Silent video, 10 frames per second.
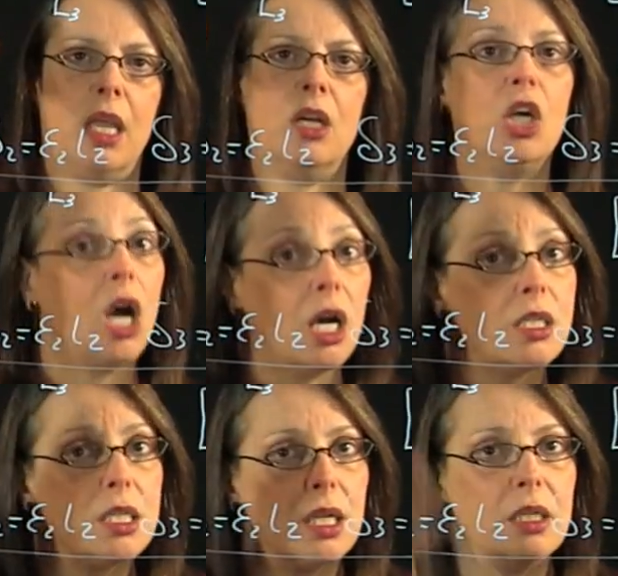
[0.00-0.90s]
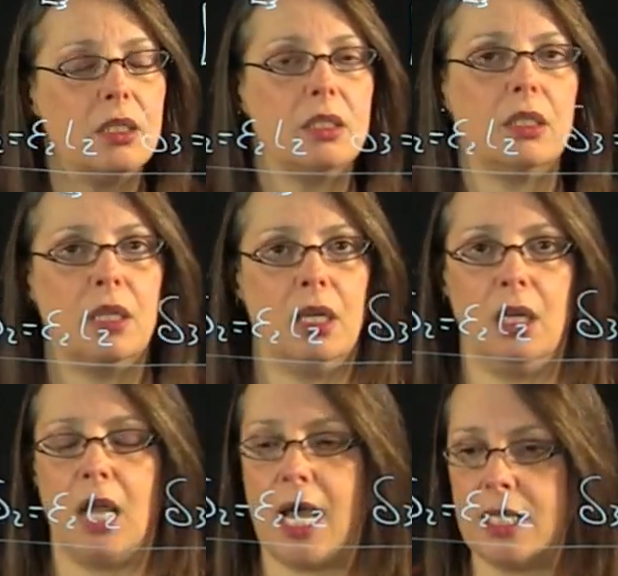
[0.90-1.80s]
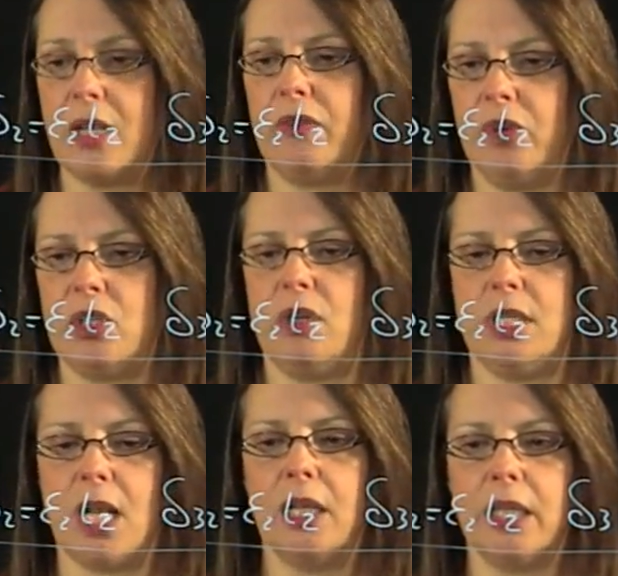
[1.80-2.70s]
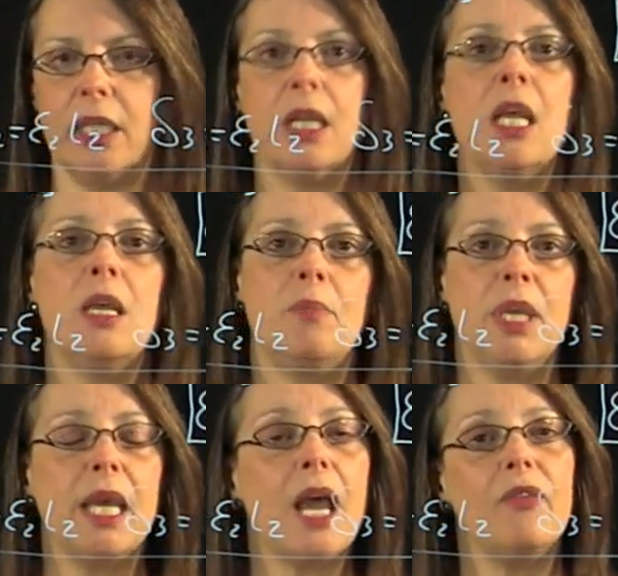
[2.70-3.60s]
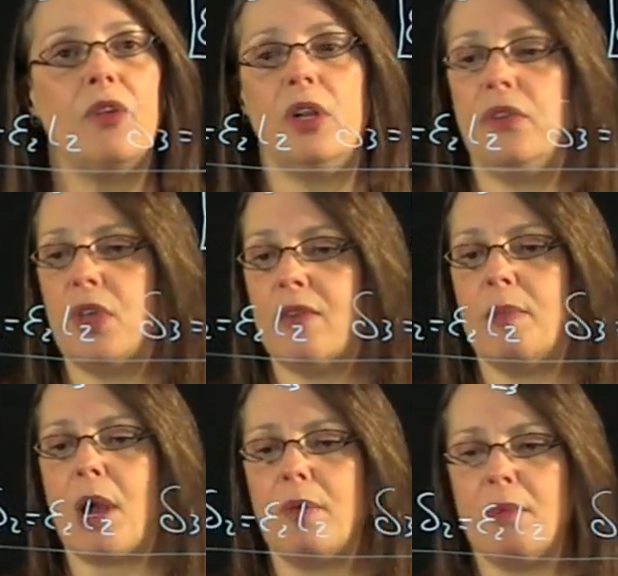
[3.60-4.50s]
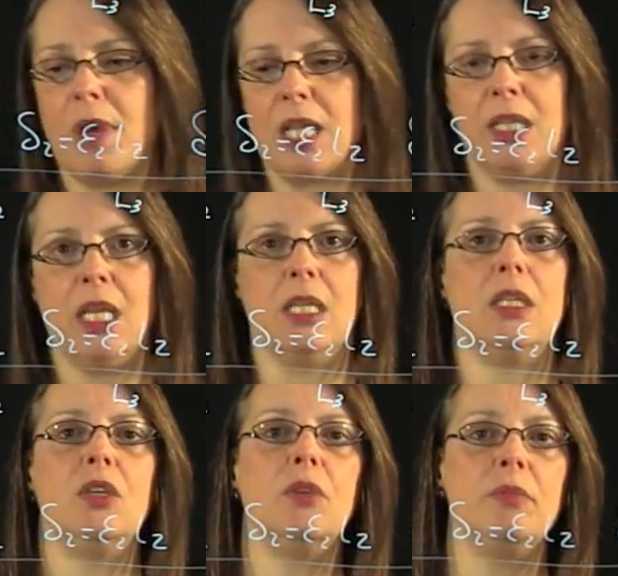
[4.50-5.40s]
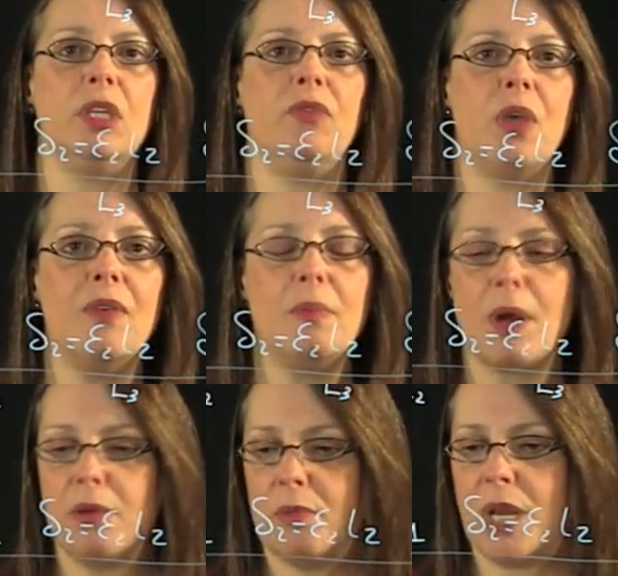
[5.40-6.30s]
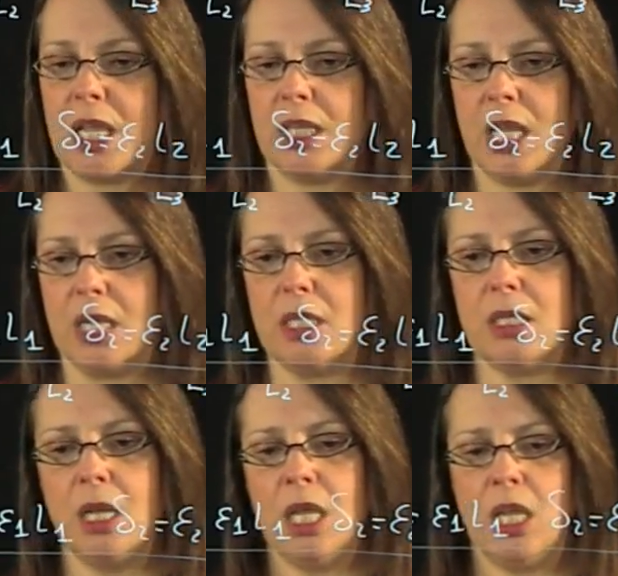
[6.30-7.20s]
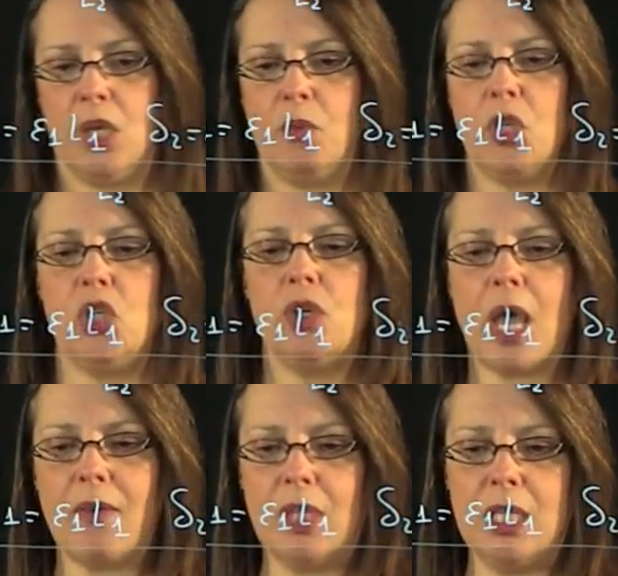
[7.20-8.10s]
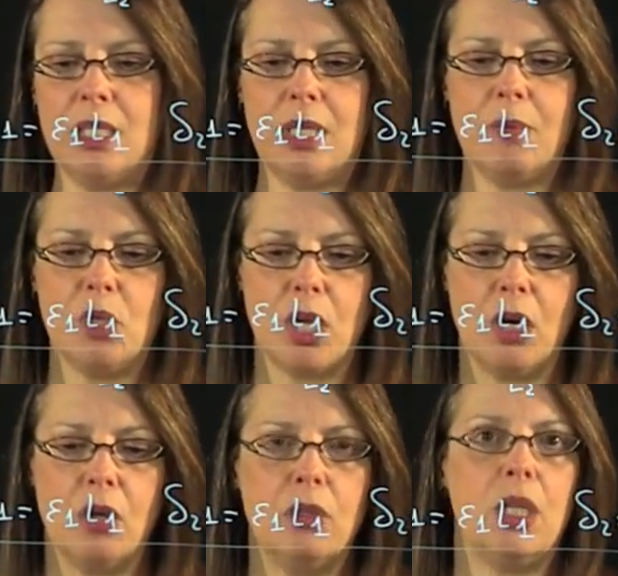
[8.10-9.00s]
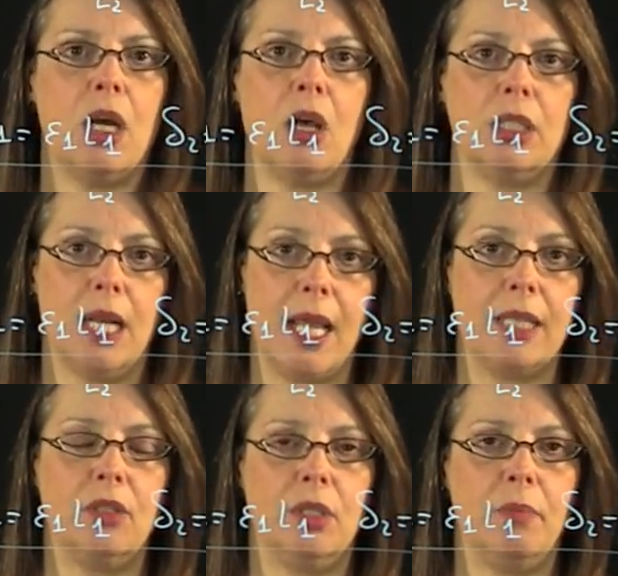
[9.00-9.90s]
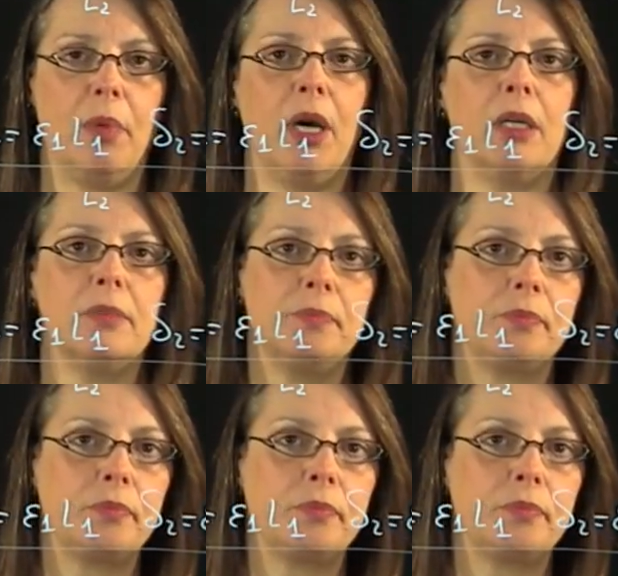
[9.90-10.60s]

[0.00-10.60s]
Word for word: and constant uh, axial force resultant. Be careful if you have a problem like this. You, if you have a problem like this, in which you have a distributed load along the length of the bar,